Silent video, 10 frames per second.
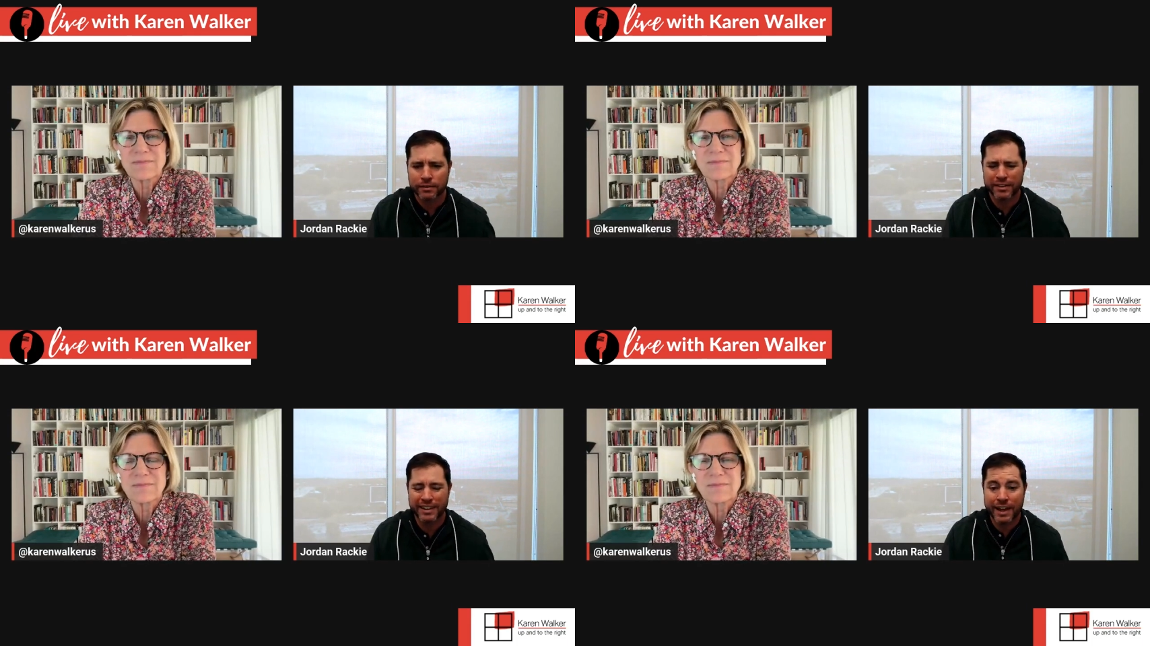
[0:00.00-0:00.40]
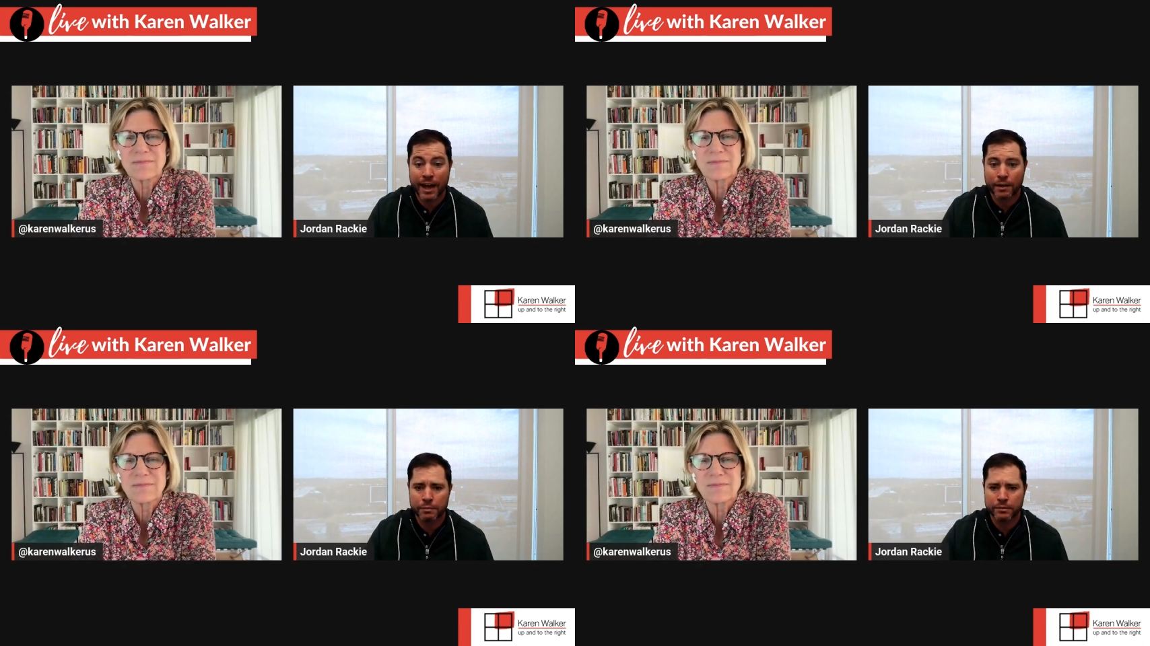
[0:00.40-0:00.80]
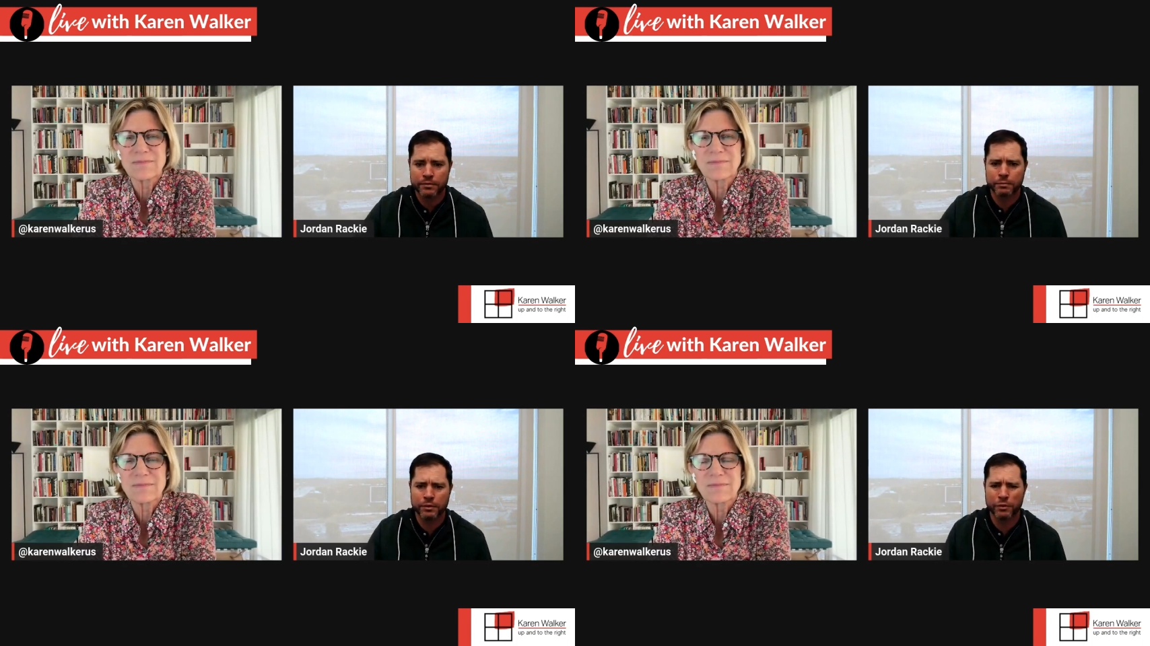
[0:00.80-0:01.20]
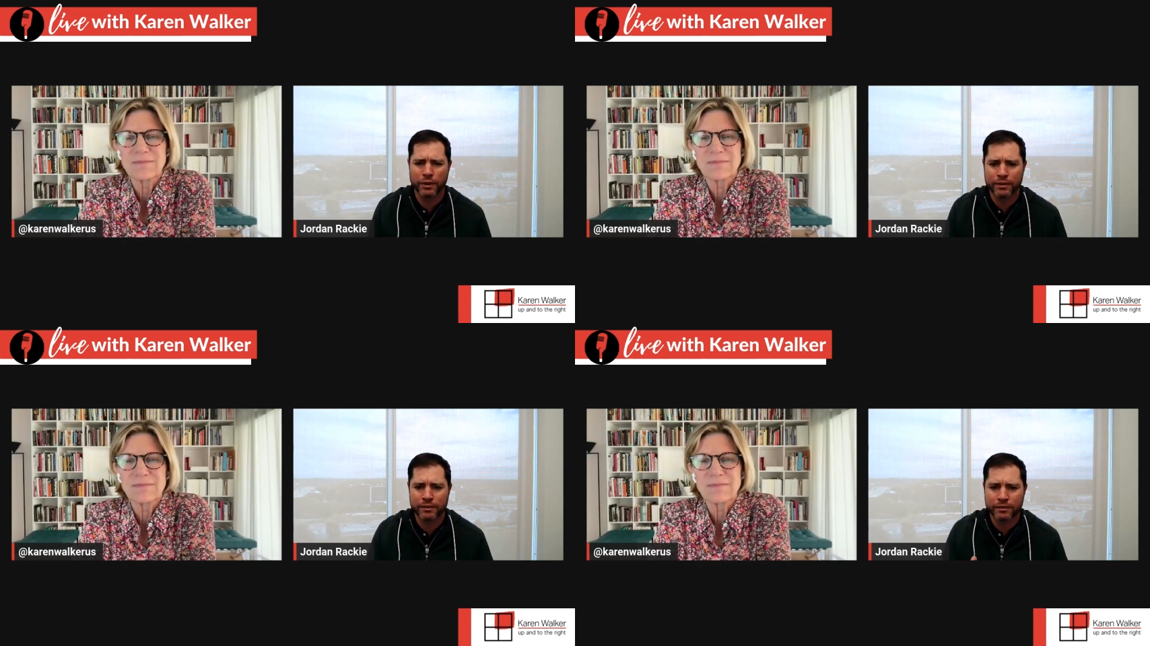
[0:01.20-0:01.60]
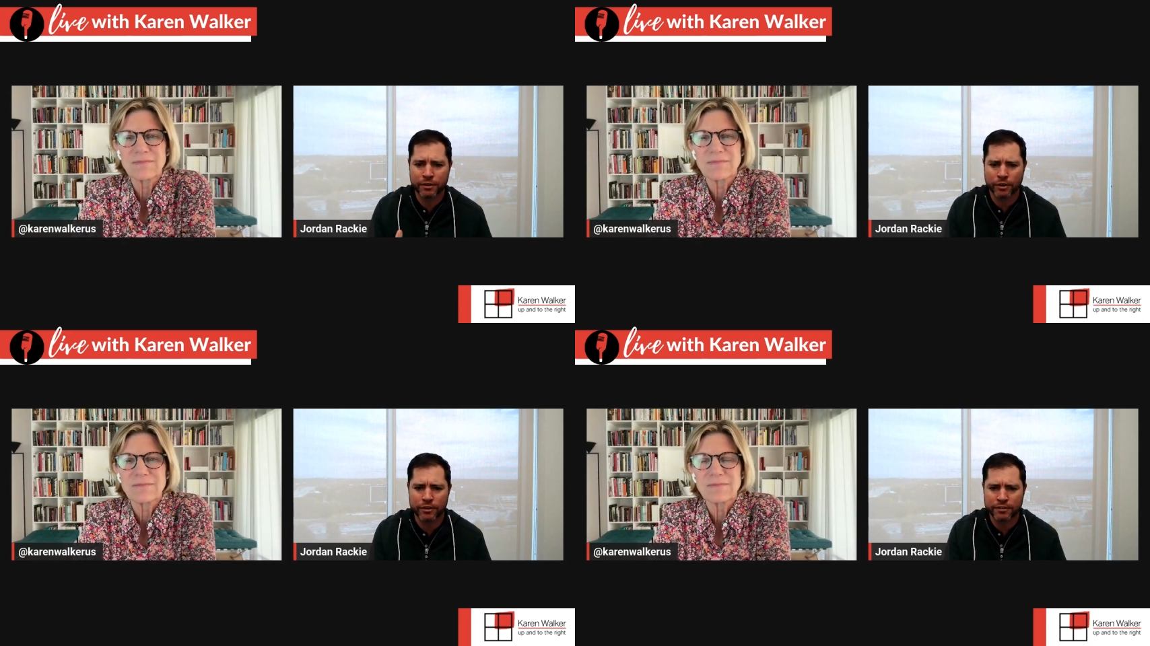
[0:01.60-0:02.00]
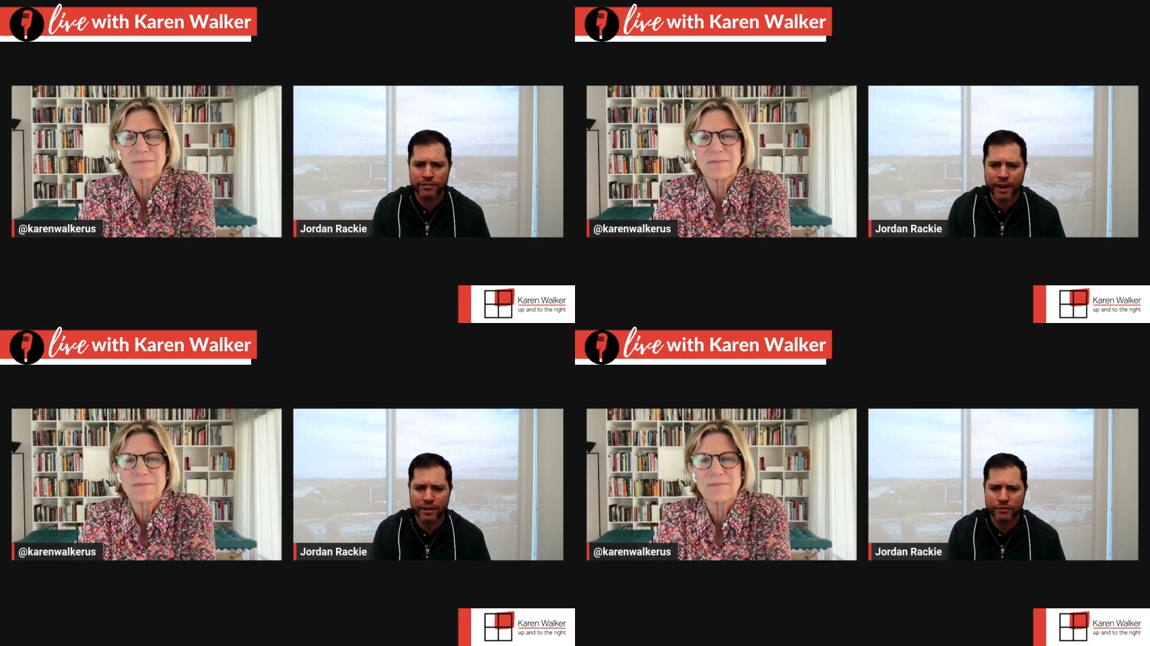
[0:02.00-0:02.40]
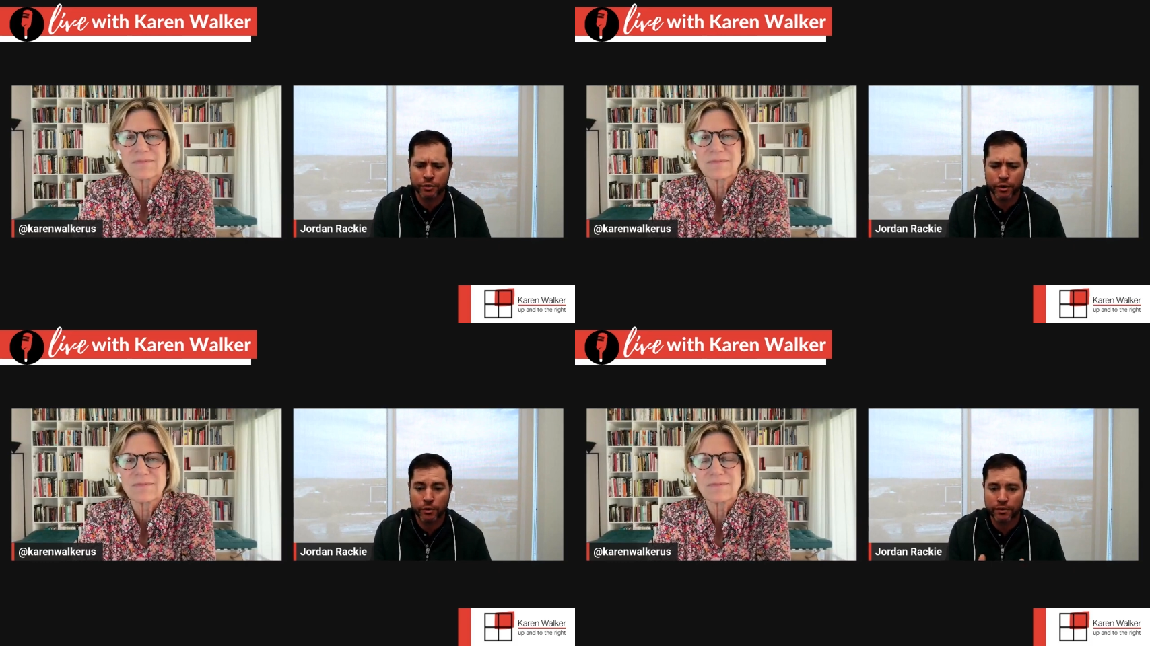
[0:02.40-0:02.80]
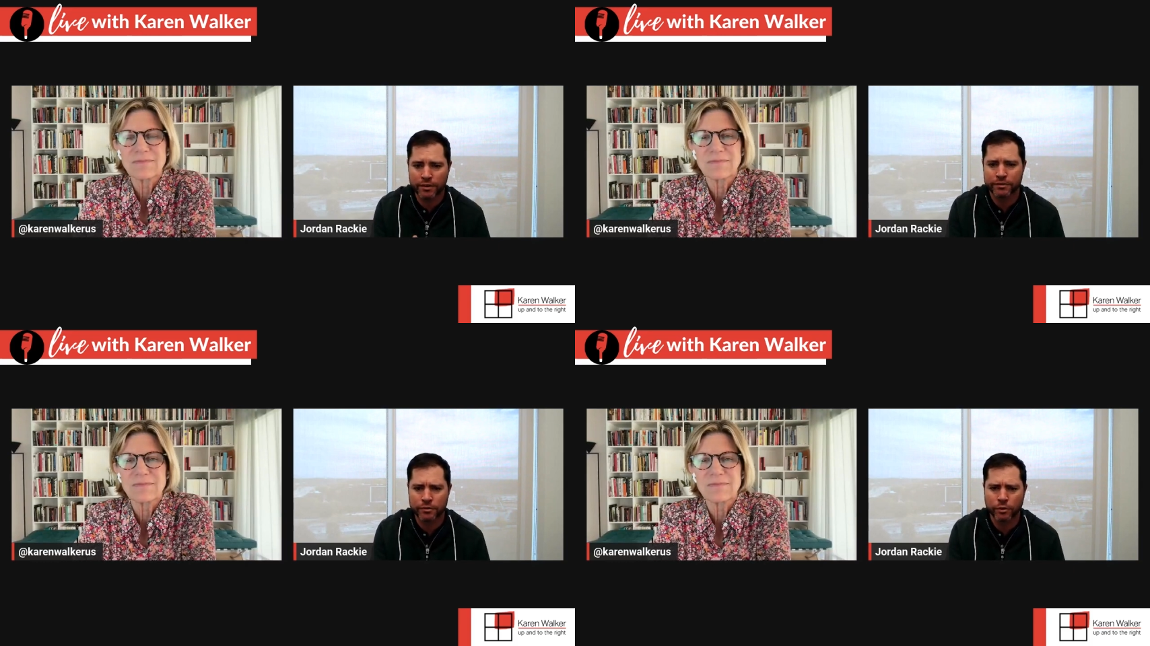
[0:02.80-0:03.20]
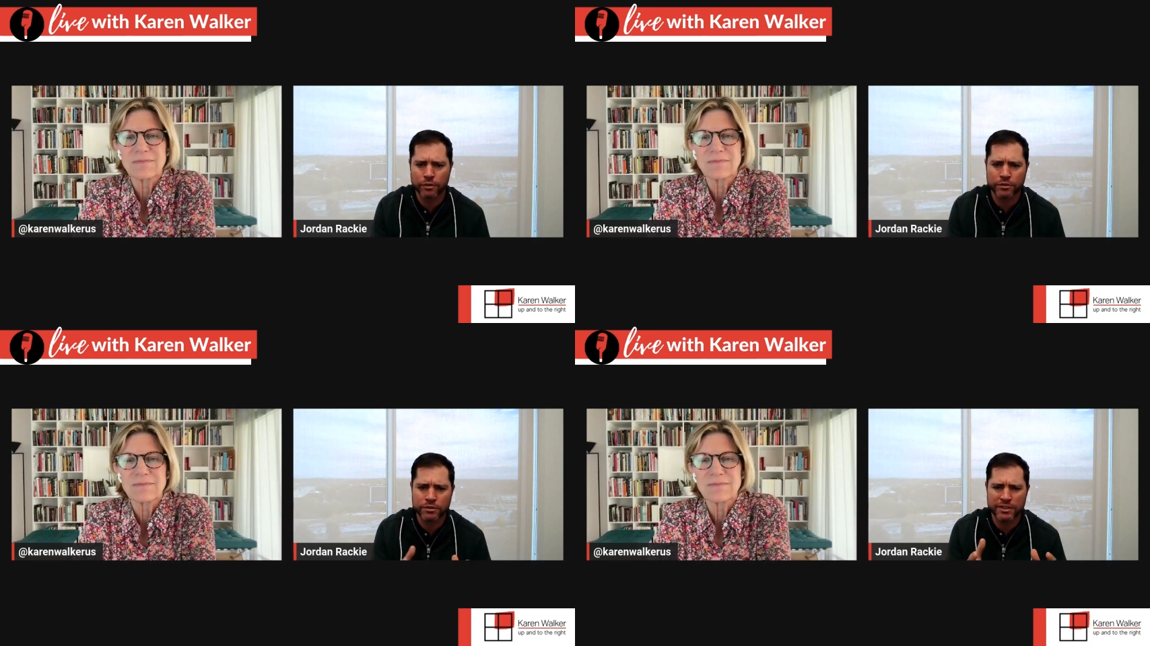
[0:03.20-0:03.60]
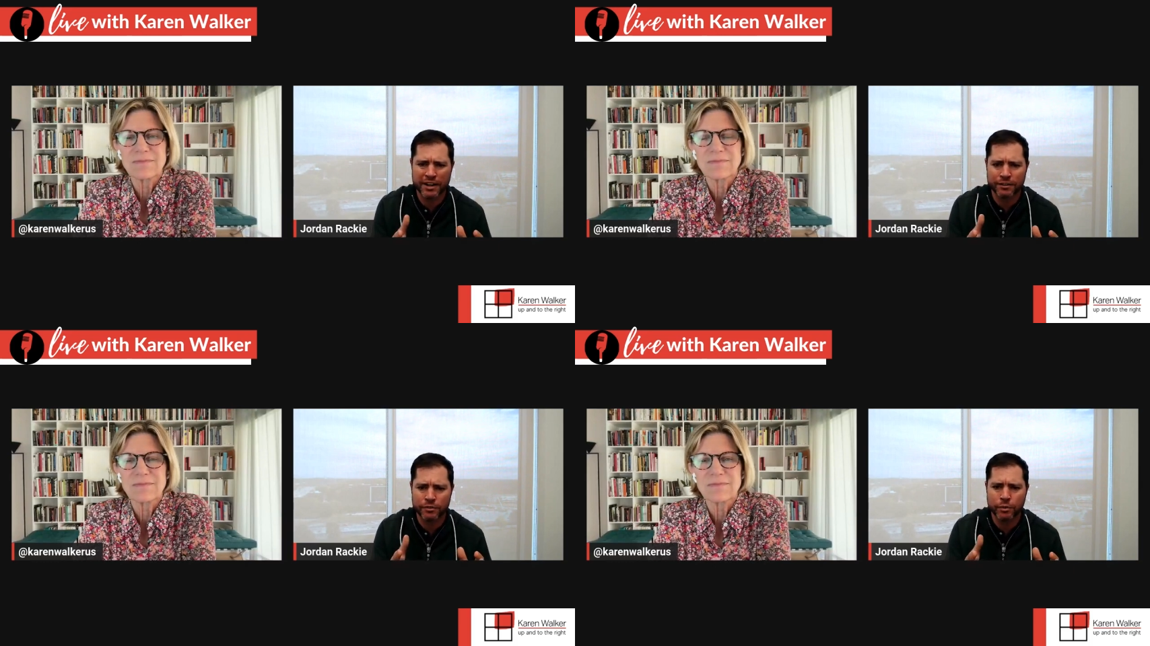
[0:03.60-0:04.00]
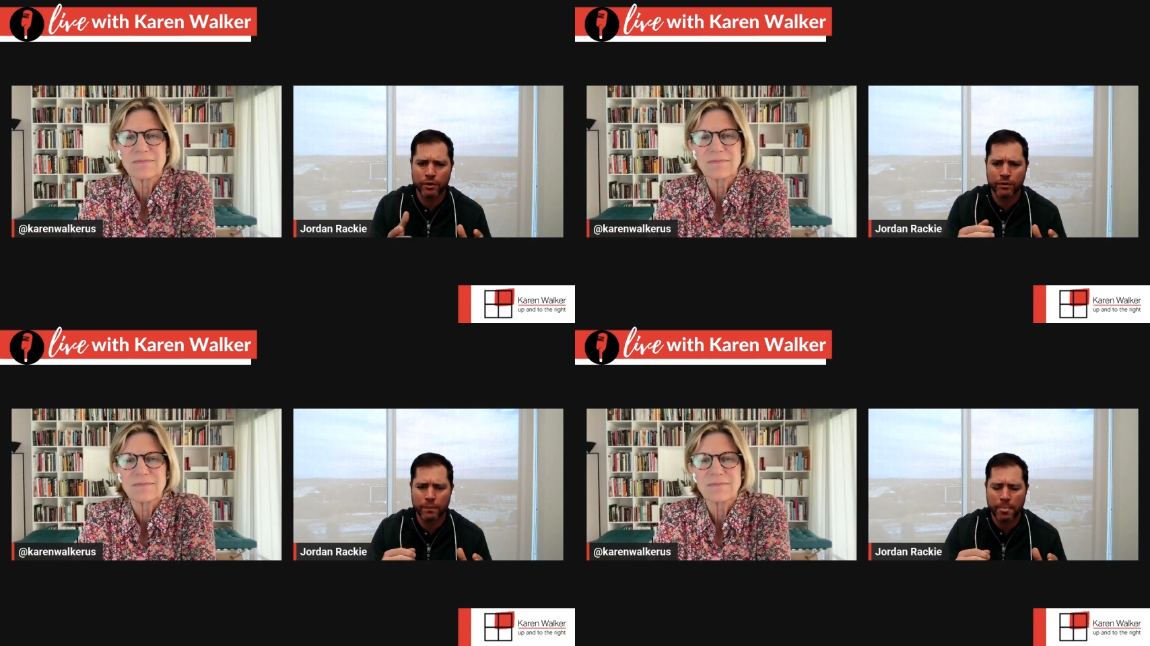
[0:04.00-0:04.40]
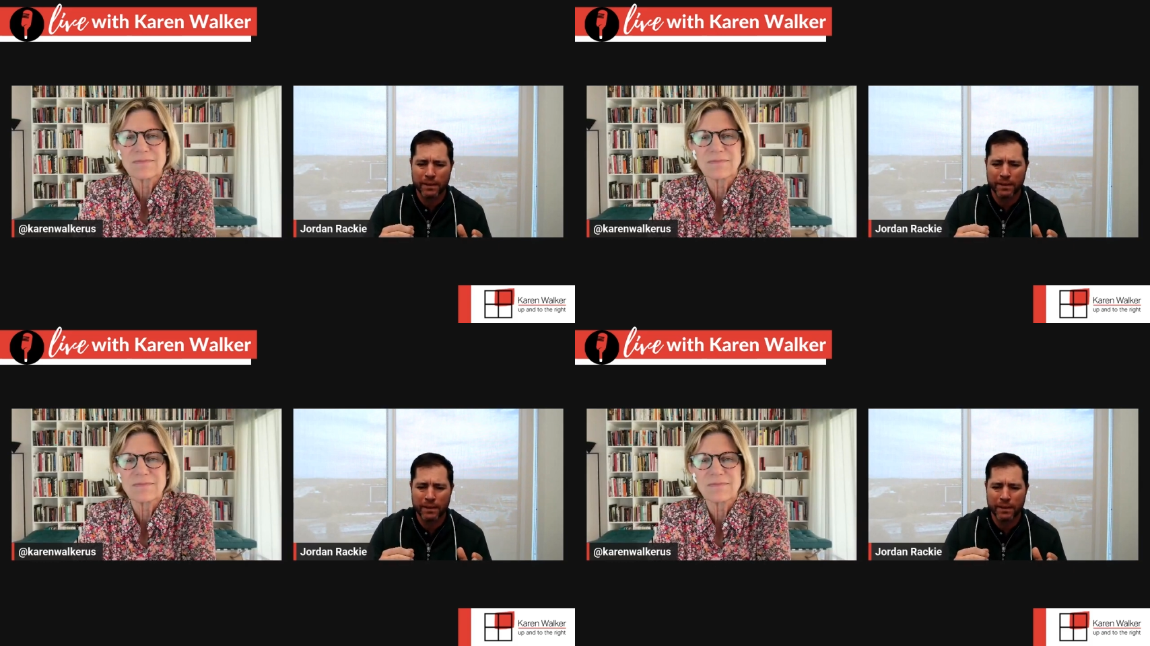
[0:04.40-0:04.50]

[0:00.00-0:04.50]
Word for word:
Speaker 1: the gaps between the current status quo or the historical status quo